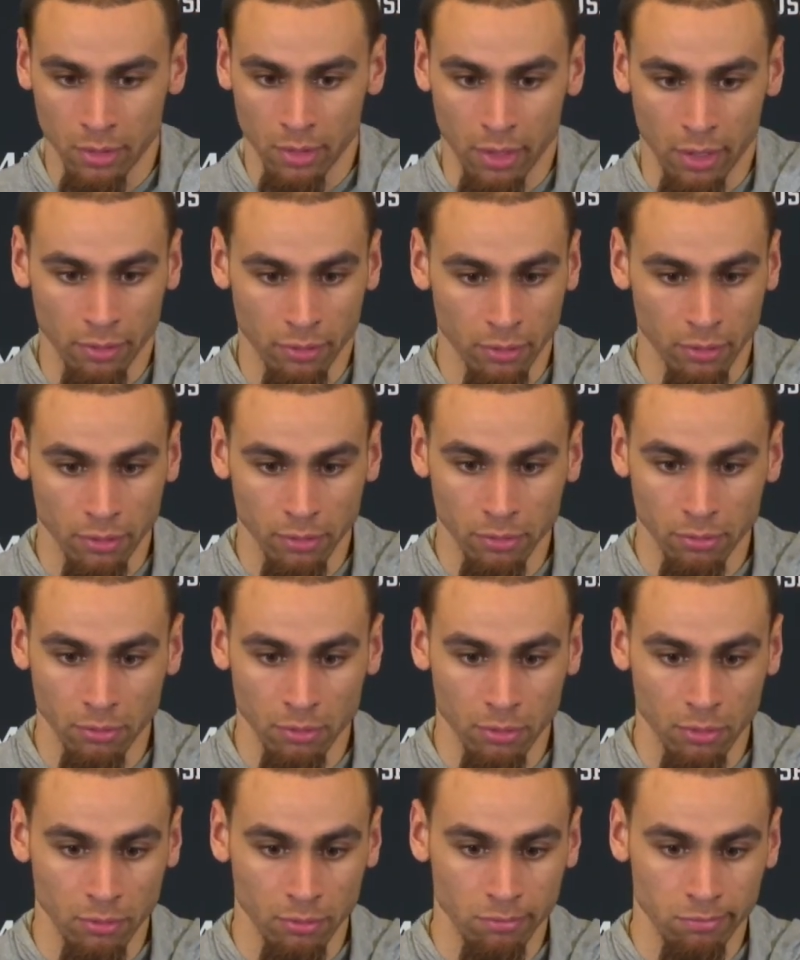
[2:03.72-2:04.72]
I think, you
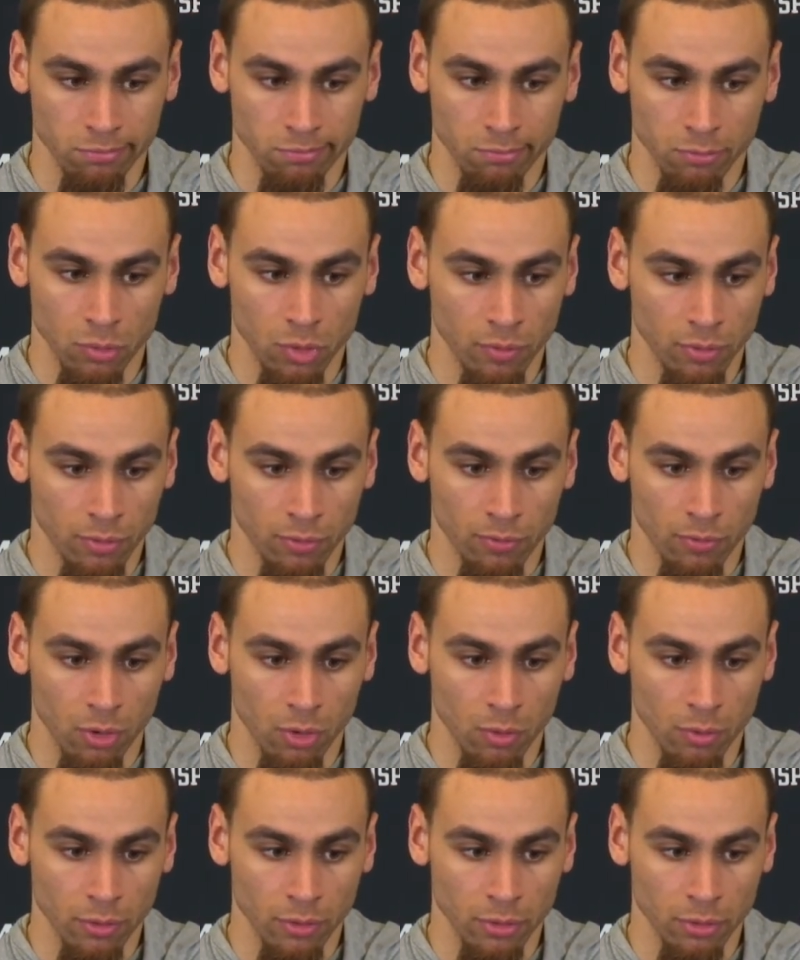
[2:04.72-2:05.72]
know, moving
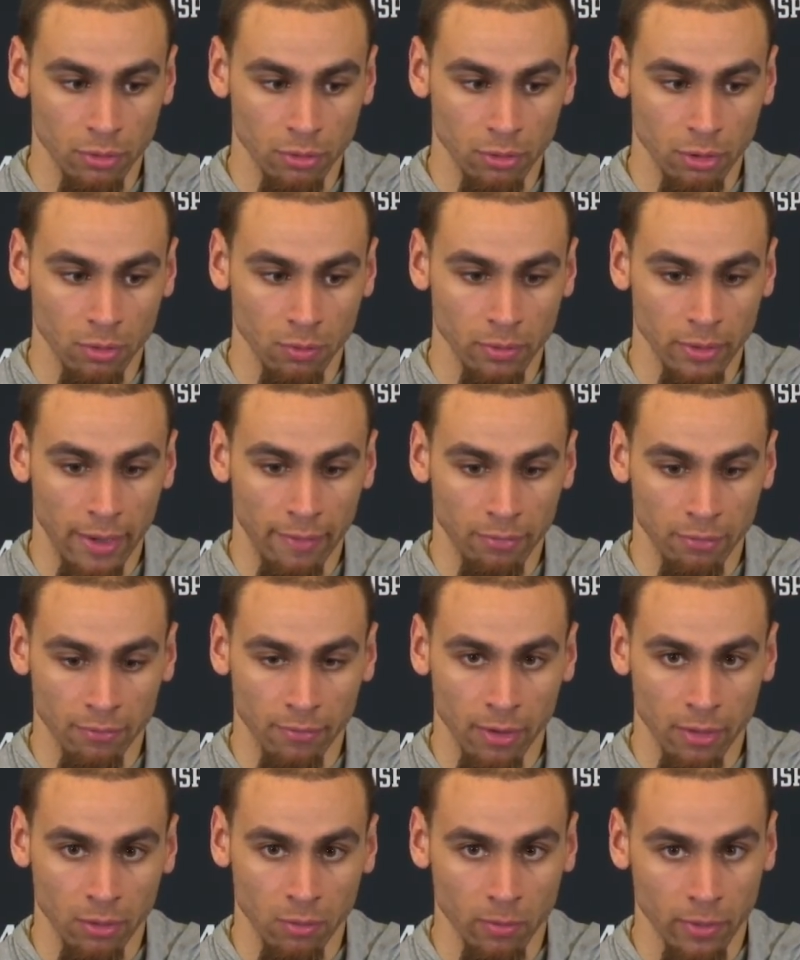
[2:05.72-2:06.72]
forward, you know, we have to
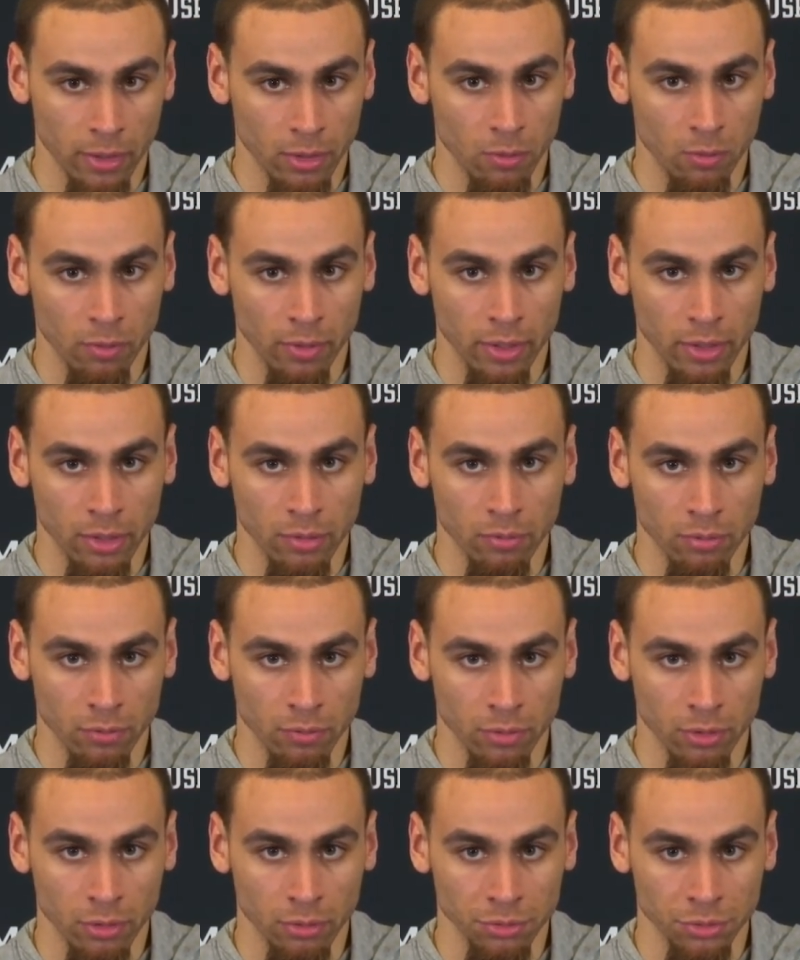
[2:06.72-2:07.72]
find a way to win even if
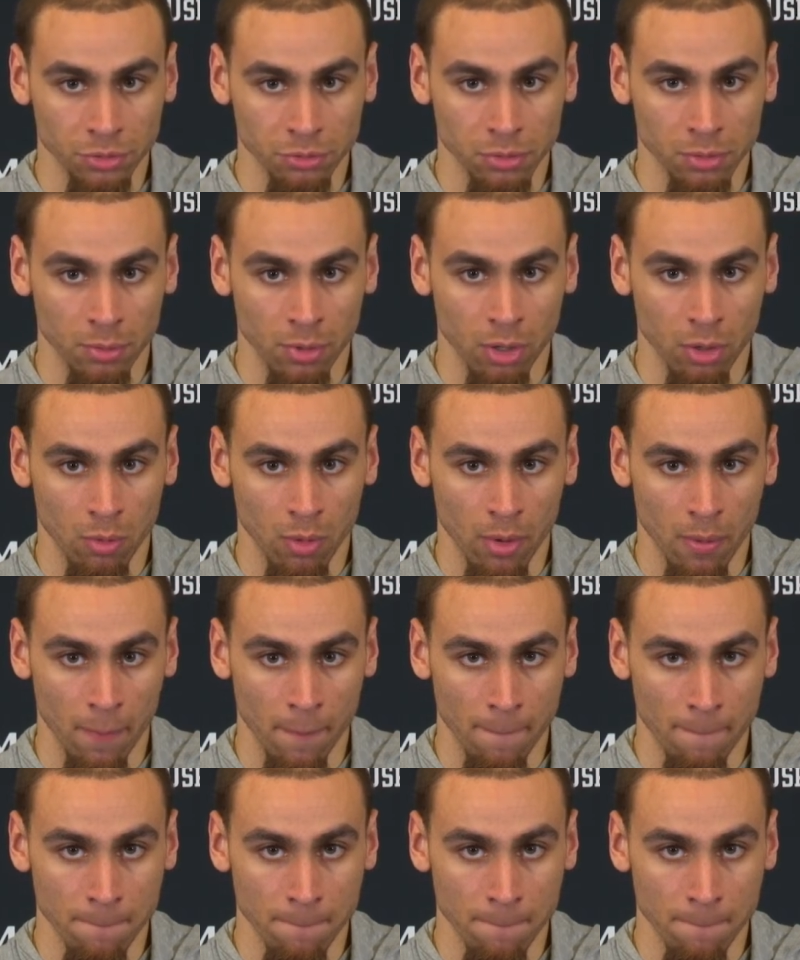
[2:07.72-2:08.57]
we don't shoot the ball well.